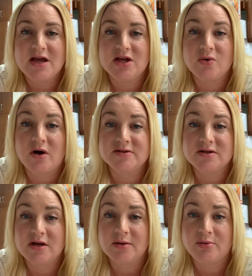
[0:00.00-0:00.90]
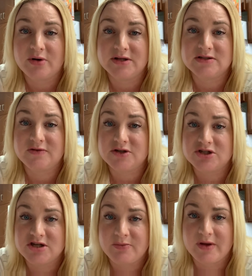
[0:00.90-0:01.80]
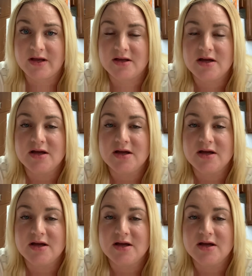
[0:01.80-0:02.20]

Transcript: You also get points for your shipping.